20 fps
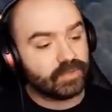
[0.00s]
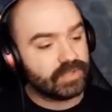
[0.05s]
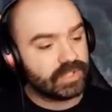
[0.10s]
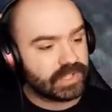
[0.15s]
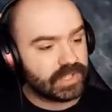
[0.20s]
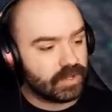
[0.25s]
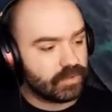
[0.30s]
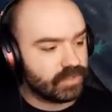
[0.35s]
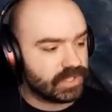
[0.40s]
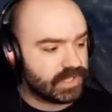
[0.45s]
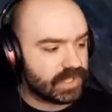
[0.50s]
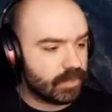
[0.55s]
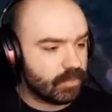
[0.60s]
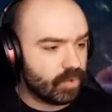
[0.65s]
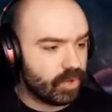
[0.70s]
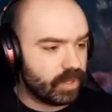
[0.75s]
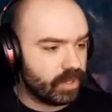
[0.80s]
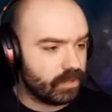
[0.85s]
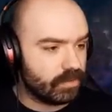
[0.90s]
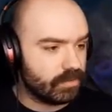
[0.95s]
it was it was
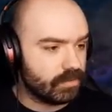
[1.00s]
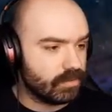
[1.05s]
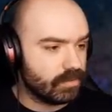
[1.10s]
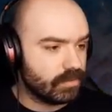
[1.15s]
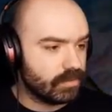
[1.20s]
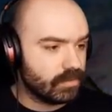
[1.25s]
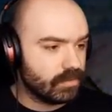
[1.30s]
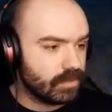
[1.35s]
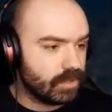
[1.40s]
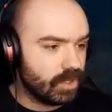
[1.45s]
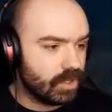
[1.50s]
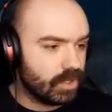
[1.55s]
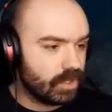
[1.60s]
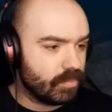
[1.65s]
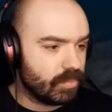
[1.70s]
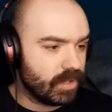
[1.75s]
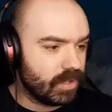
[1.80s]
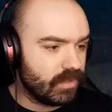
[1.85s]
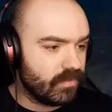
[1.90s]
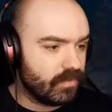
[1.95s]
somewhere. You gotta
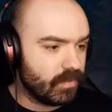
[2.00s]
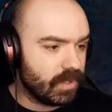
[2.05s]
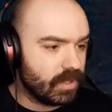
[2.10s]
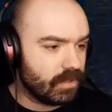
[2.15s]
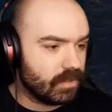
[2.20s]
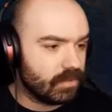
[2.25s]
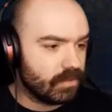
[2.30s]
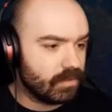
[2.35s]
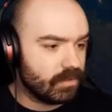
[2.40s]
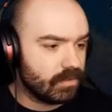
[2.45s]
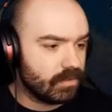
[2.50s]
believe me.